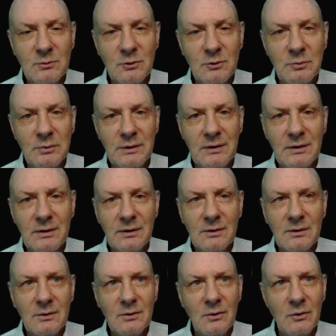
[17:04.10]
will be
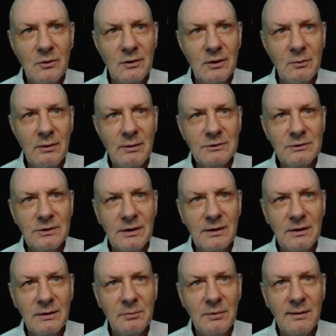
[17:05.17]
on our website
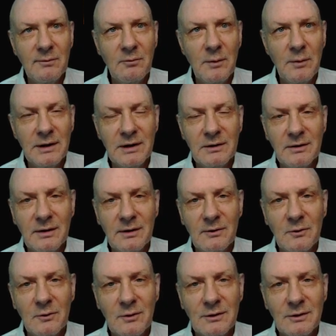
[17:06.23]
at
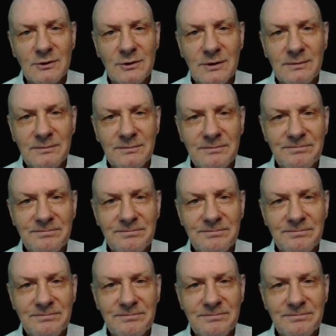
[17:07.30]
biblemoney.org.